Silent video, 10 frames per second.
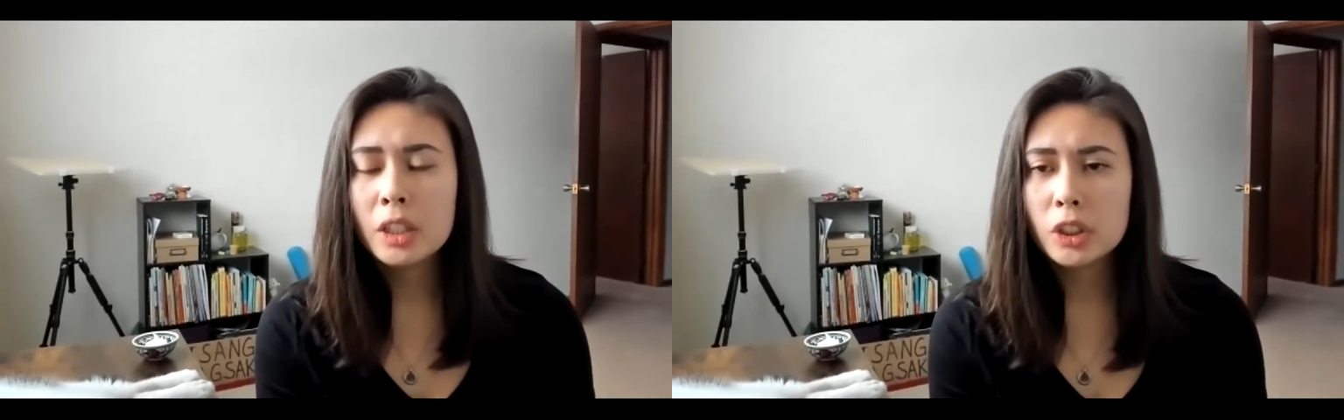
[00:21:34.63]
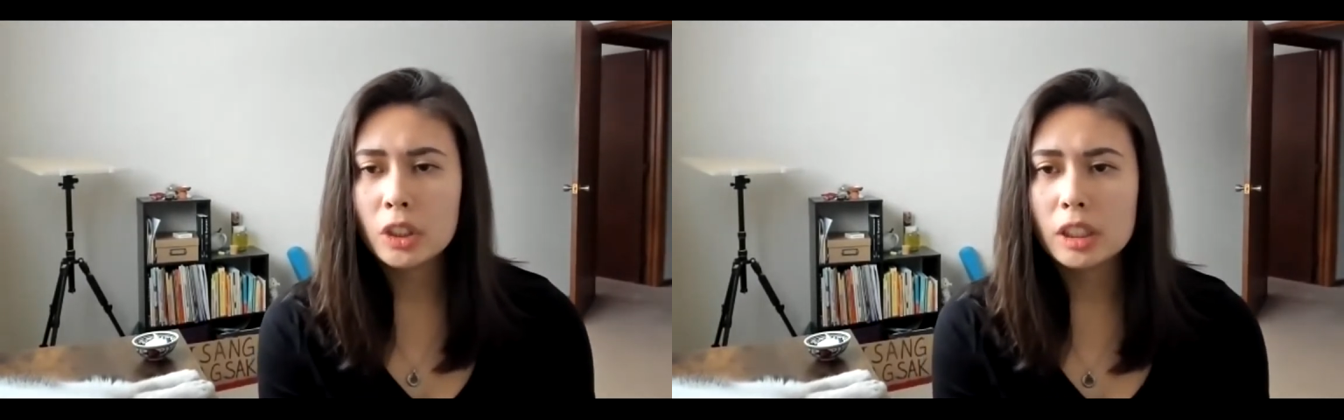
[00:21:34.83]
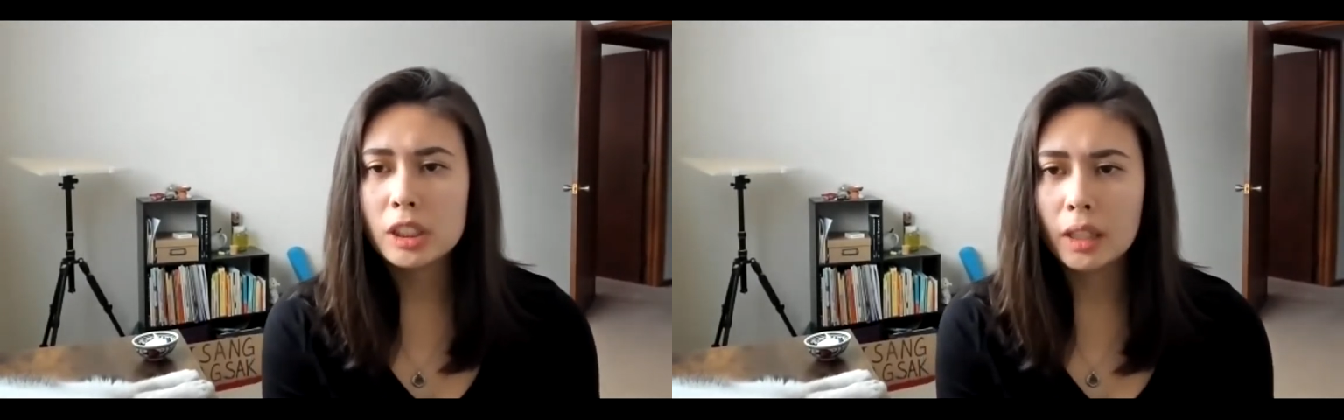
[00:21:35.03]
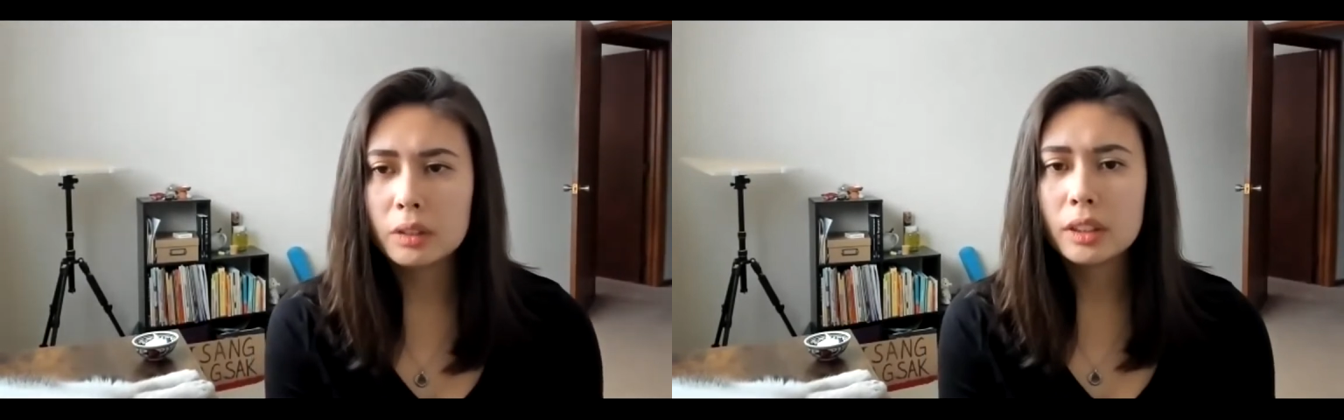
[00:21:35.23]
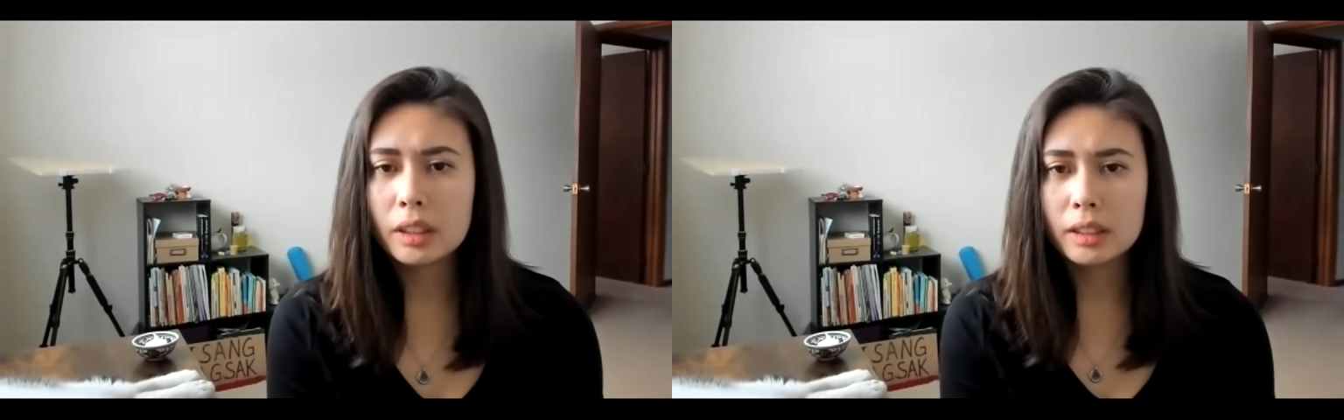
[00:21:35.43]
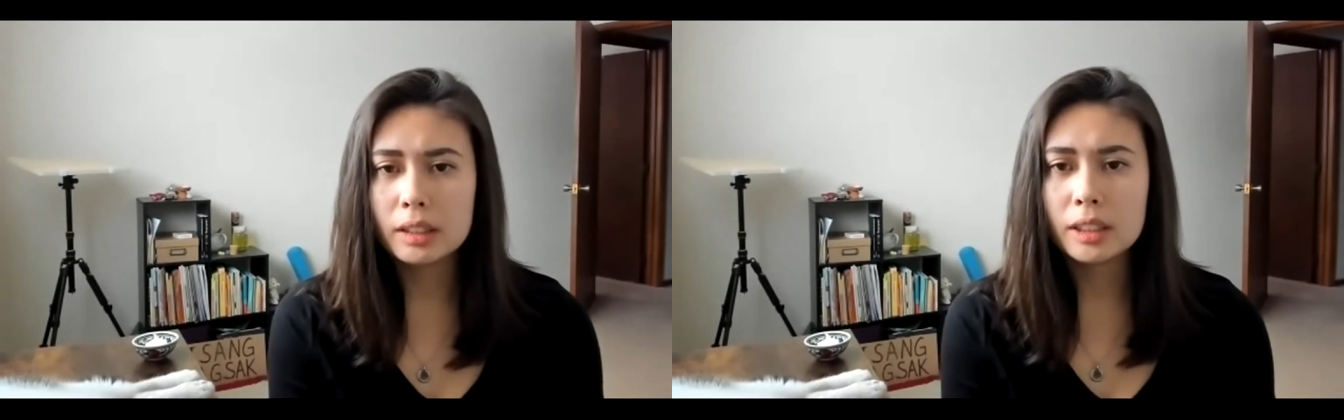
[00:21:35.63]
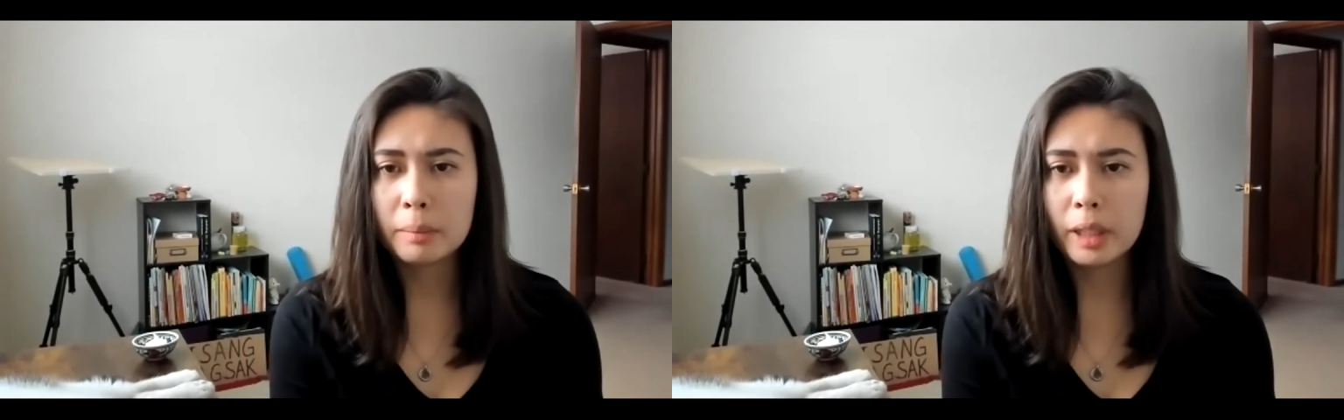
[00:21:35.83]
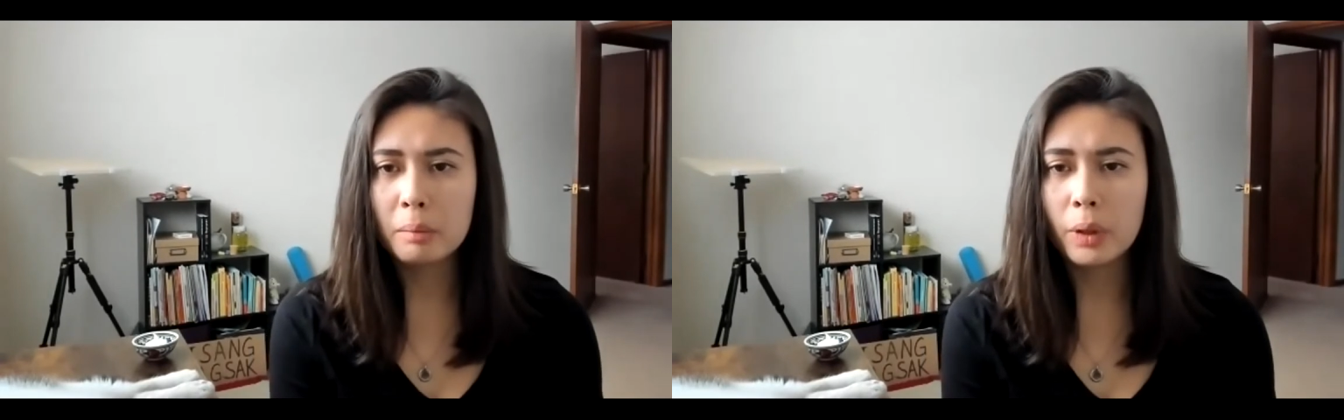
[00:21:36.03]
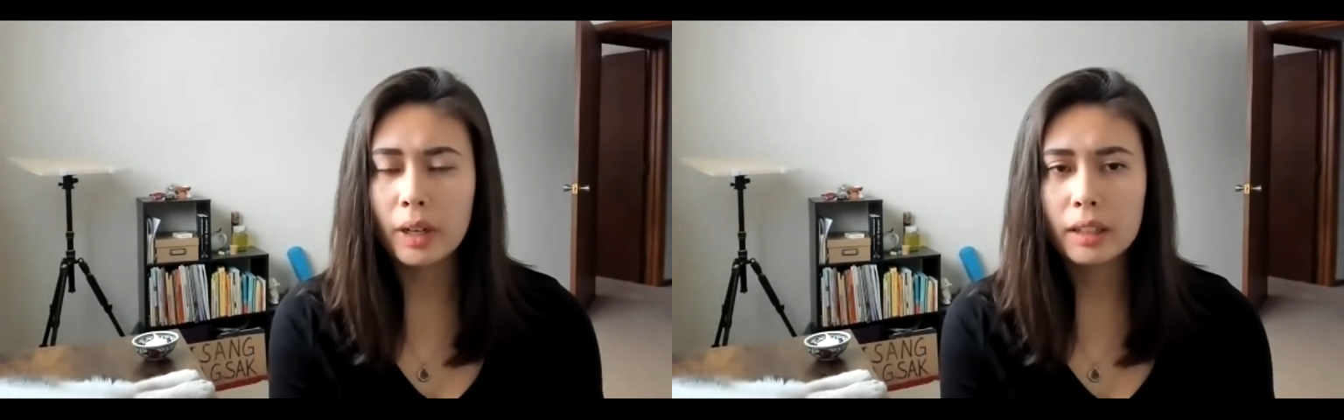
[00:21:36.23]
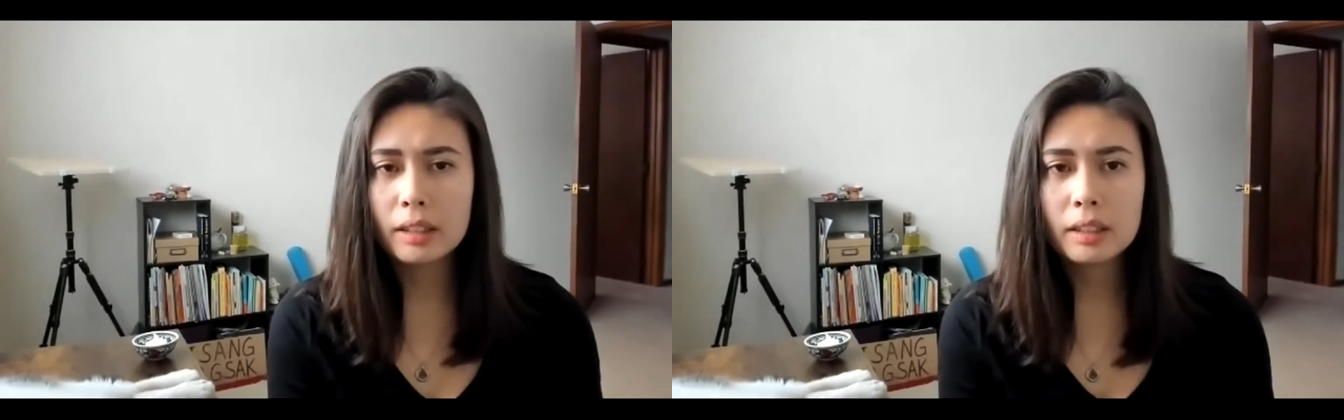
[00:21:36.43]
should the shouts turn into something
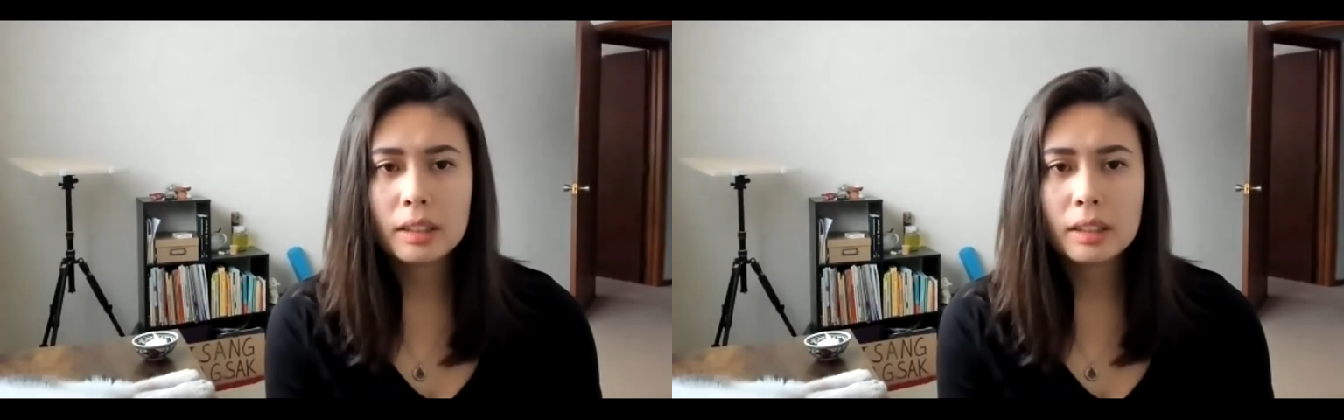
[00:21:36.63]
more